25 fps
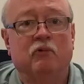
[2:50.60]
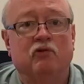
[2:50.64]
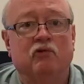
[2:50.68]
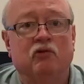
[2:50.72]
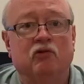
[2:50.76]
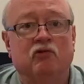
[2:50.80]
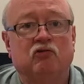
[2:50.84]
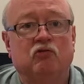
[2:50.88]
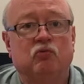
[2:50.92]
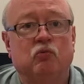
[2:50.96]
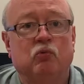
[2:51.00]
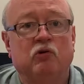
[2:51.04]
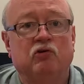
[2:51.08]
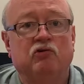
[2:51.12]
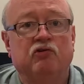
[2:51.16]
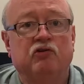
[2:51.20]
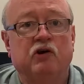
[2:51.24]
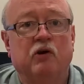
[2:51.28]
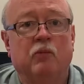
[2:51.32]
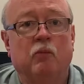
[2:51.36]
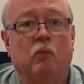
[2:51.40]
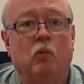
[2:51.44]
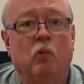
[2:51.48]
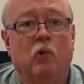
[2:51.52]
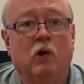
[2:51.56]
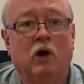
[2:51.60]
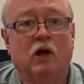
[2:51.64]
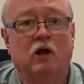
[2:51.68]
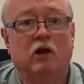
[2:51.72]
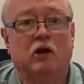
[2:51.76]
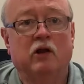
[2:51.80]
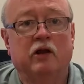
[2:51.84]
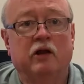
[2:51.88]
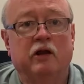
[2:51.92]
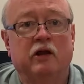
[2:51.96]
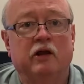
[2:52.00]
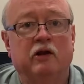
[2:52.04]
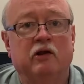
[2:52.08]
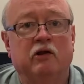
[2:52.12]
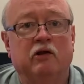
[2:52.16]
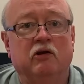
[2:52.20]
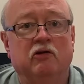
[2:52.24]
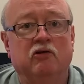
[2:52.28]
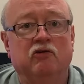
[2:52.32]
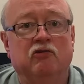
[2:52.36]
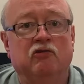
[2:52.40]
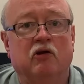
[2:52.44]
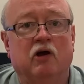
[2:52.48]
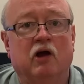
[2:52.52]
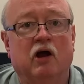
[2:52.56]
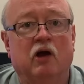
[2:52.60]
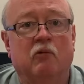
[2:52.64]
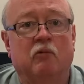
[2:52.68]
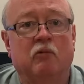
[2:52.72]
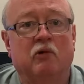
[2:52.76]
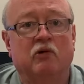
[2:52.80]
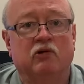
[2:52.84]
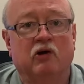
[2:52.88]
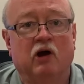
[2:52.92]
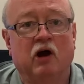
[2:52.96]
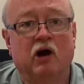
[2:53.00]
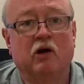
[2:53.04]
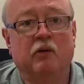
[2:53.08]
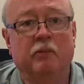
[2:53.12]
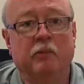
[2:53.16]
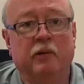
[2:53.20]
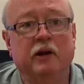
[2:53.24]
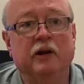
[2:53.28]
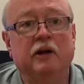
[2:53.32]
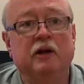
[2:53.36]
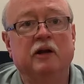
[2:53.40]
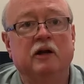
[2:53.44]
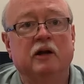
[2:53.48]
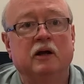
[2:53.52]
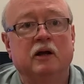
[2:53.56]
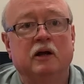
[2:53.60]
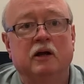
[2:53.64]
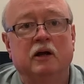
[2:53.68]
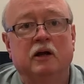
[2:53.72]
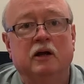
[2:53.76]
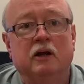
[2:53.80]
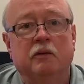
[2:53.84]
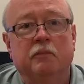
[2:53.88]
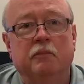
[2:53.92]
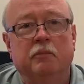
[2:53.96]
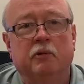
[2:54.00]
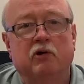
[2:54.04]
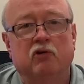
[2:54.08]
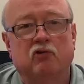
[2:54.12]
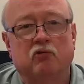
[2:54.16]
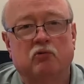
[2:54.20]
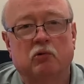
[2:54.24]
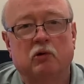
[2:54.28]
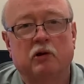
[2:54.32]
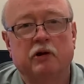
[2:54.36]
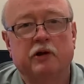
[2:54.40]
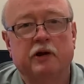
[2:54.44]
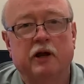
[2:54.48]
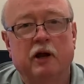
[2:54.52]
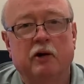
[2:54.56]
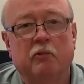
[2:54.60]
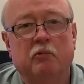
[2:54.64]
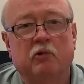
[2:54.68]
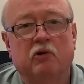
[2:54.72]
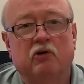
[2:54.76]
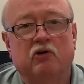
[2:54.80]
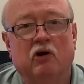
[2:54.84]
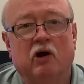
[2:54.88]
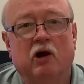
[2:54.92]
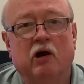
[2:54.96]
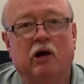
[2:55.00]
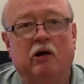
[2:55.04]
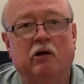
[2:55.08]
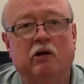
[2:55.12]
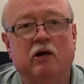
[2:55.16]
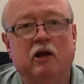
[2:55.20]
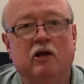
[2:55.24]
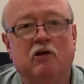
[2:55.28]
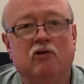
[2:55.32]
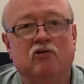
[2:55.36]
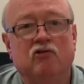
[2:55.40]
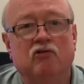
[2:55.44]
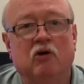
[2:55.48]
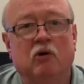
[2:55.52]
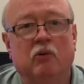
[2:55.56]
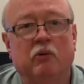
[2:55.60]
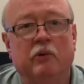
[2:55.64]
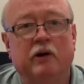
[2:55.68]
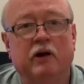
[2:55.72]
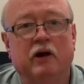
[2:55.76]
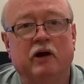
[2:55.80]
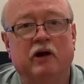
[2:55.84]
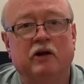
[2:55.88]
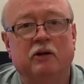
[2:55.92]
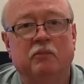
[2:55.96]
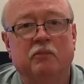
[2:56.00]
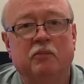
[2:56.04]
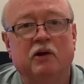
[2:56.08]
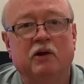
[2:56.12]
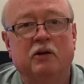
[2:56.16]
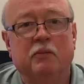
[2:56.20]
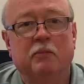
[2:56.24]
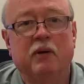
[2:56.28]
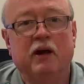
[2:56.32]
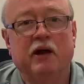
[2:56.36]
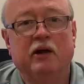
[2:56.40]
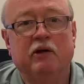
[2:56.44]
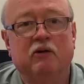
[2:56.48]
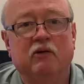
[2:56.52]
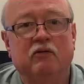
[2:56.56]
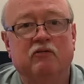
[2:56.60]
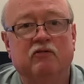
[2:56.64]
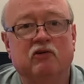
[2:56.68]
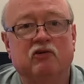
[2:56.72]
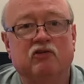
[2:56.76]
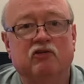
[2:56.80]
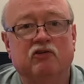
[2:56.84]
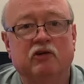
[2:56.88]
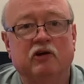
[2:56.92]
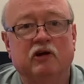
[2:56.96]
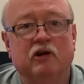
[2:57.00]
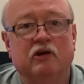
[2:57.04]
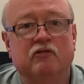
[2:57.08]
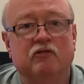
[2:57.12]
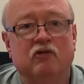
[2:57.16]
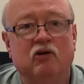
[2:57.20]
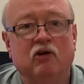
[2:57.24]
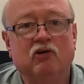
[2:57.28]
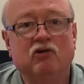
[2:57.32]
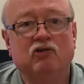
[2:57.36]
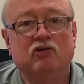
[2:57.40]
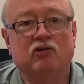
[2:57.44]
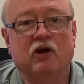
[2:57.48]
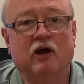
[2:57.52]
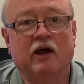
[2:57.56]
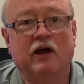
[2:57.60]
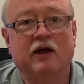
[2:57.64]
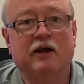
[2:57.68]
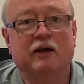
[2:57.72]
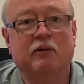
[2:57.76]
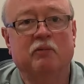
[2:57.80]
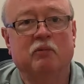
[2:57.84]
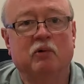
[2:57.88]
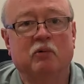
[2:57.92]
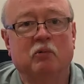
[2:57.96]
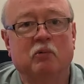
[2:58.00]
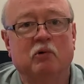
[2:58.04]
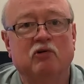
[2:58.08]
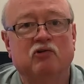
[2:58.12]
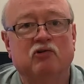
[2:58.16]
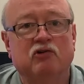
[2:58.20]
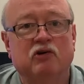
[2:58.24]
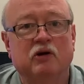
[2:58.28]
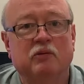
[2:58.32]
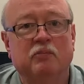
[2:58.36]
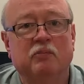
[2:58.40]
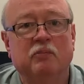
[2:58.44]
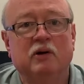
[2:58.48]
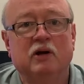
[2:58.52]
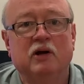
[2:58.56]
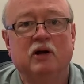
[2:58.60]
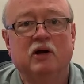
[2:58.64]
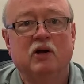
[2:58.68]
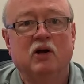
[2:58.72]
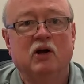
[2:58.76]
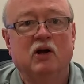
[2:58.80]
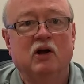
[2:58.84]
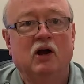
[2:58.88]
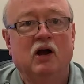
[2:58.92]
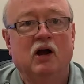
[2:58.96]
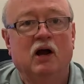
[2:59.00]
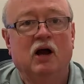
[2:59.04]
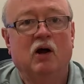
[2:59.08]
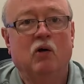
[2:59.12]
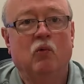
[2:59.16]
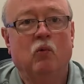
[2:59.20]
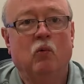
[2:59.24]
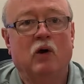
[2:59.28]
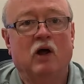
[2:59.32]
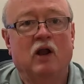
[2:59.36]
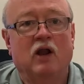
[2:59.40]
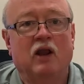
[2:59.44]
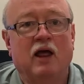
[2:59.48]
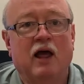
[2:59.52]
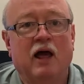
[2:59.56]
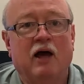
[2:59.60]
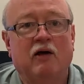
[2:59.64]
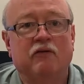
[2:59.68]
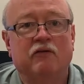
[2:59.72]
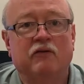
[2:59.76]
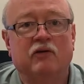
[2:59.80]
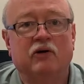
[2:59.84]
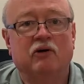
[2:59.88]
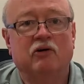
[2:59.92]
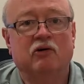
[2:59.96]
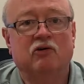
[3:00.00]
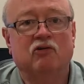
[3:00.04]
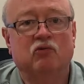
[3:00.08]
just wish him well in his uh, retirement but he's really not retiring. He's going on to be the mayor of the city of Nooksack and we wish him uh, well out there